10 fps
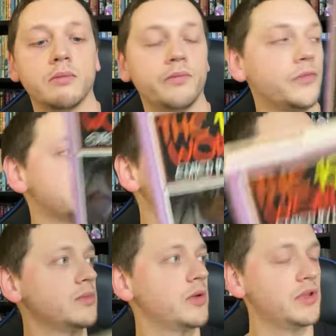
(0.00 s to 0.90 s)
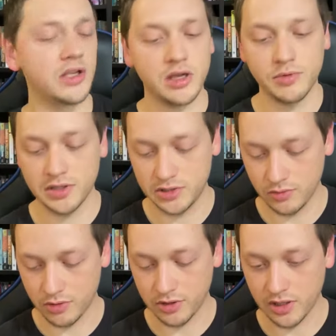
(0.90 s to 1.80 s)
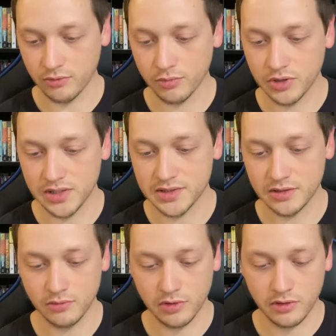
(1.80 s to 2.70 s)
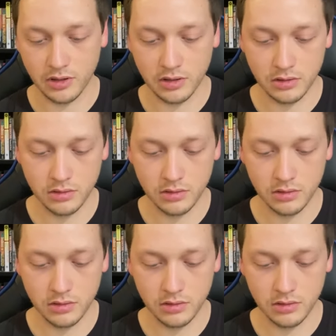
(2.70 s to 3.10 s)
This actually might be the copy I do own, and I replaced it with the